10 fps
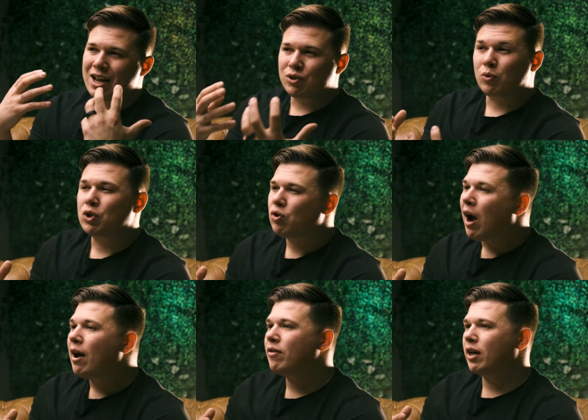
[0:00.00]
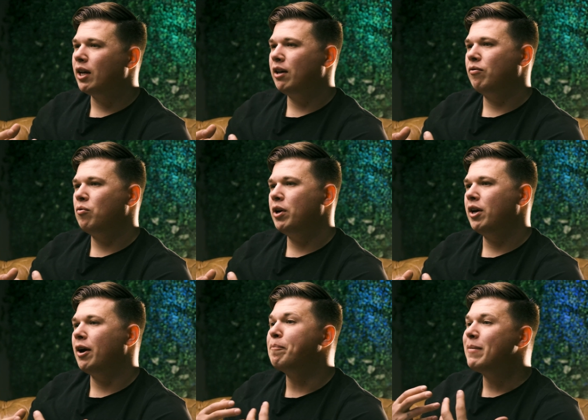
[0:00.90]
As we're driving, if
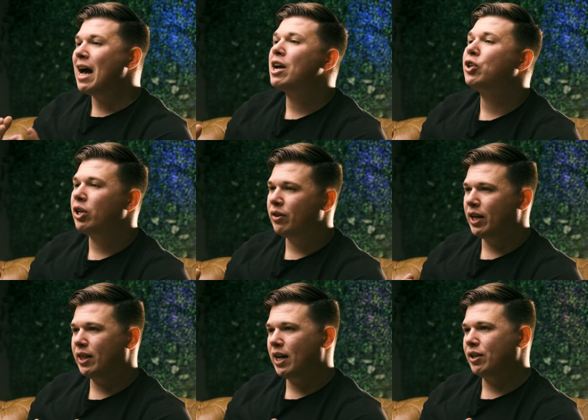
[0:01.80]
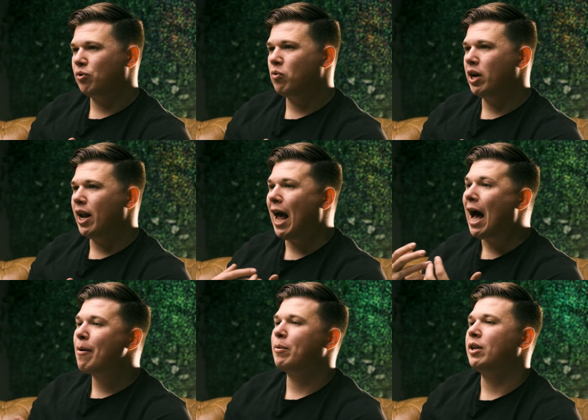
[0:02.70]
we imagine that that is what
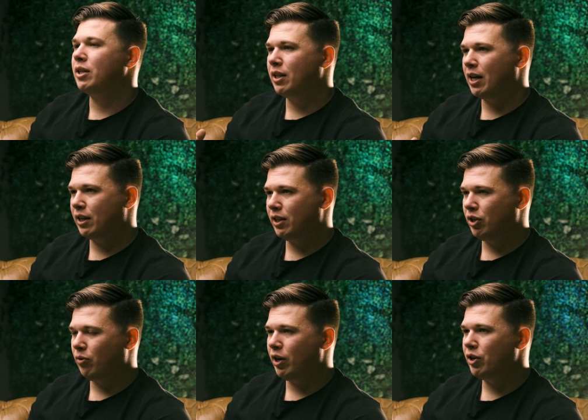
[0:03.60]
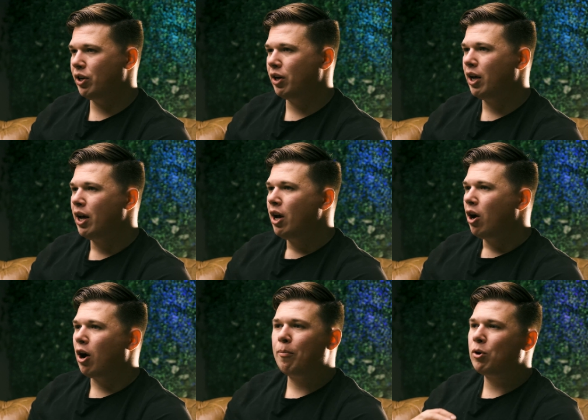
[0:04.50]
happened in that situation,
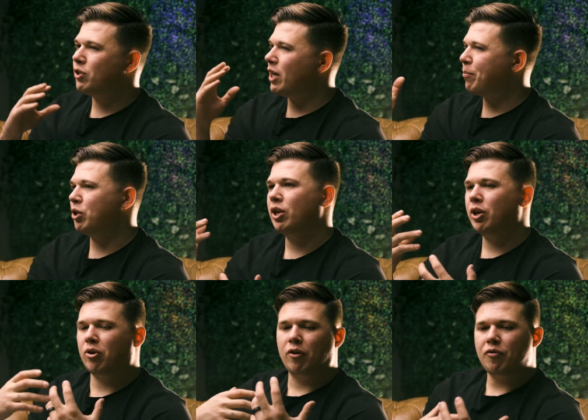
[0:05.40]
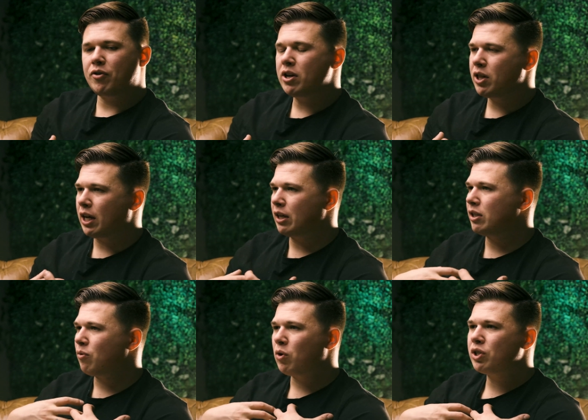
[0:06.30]
our perception and our
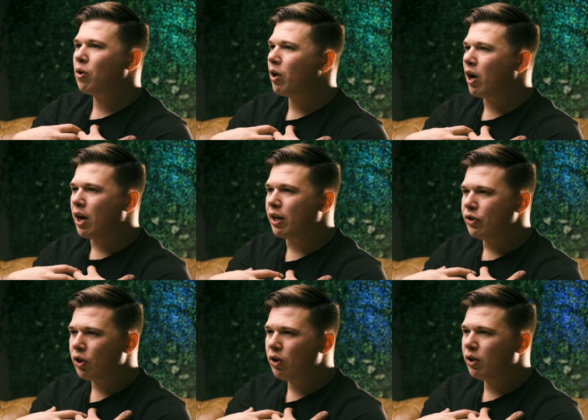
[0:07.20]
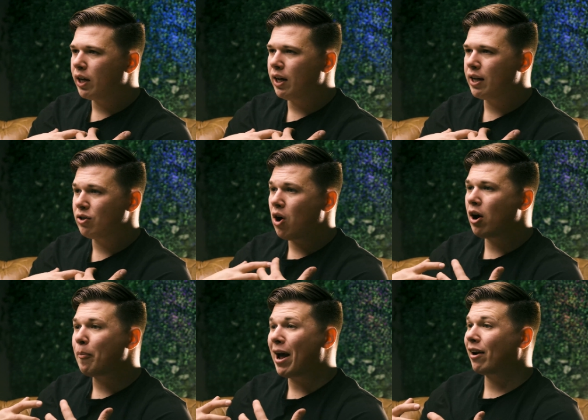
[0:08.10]
feelings and what's going on internally is
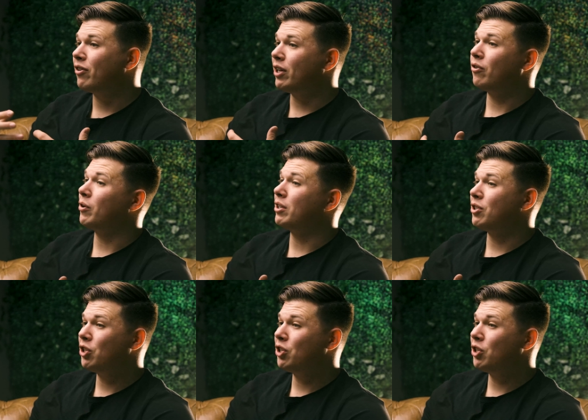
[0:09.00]
automatically going to